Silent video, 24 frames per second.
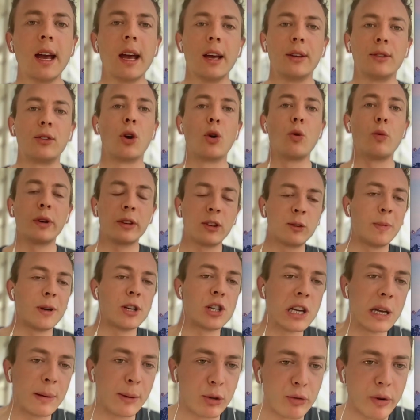So what's
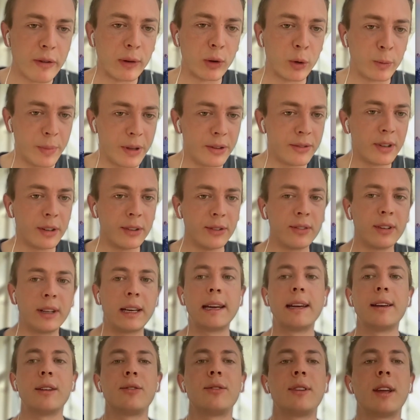special about Revolut Business
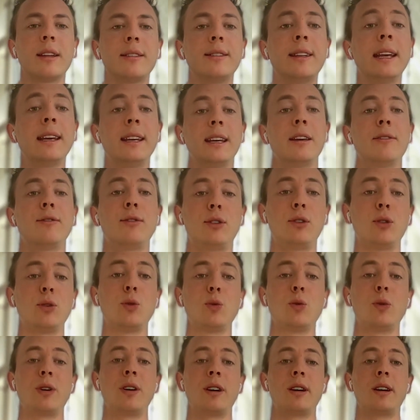is that they give
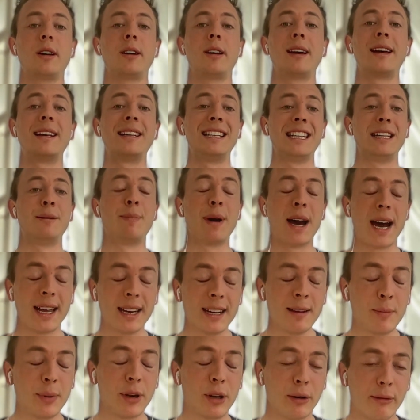you an
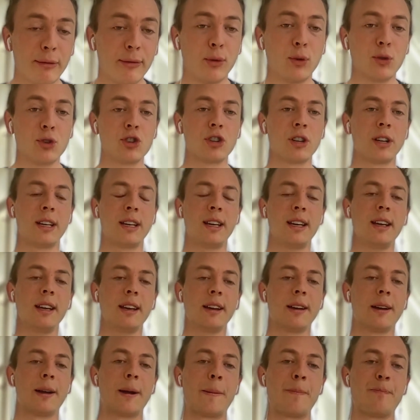IBAN, but unfortunately,
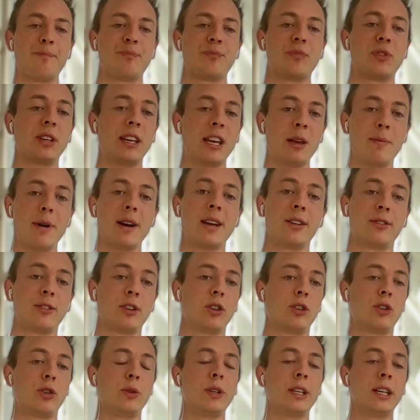the IBAN is
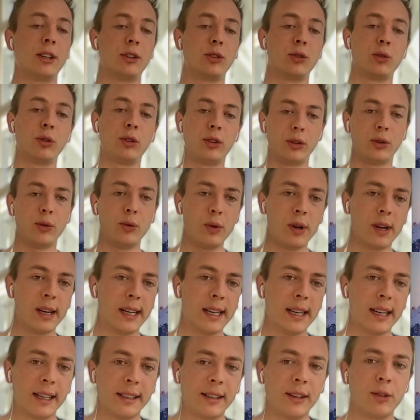not unique to you.
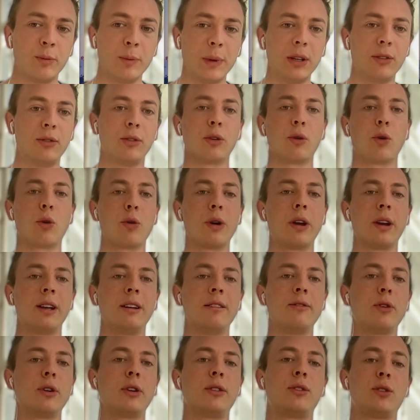This means your
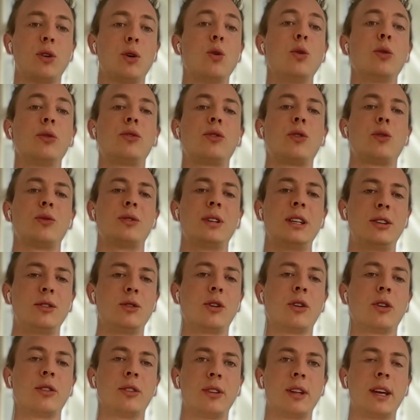invoice also need to
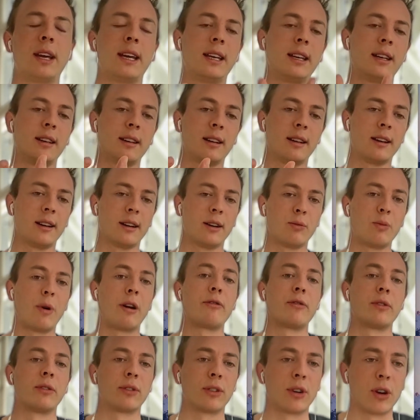contain a
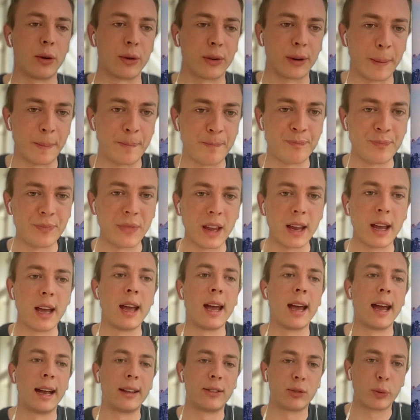reference code.
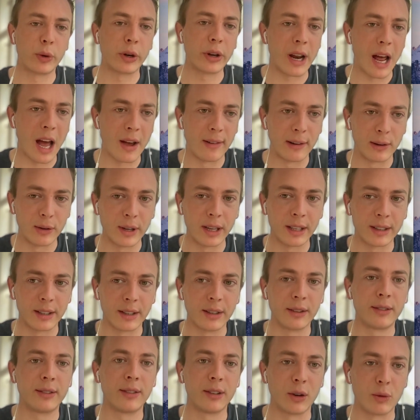And so we're going to have a look at
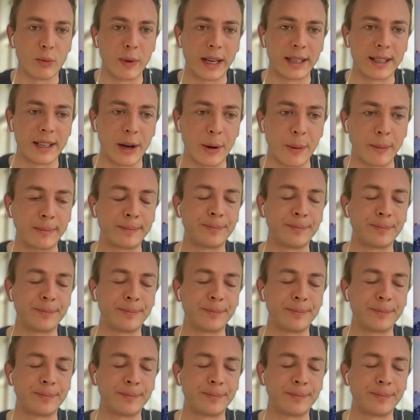this right now.